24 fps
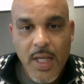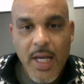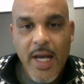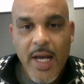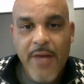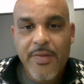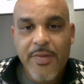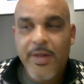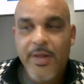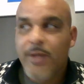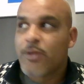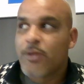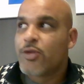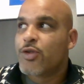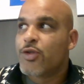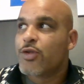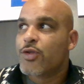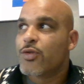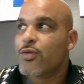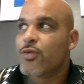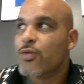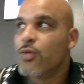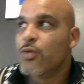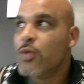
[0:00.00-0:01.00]
and then
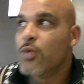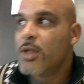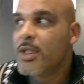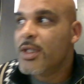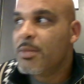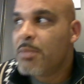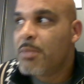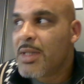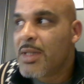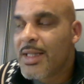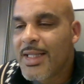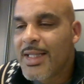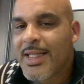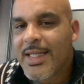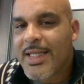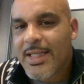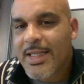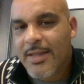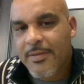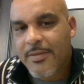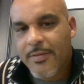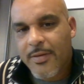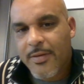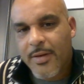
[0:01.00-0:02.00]
truly
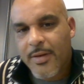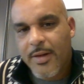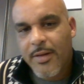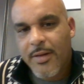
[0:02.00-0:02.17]
believe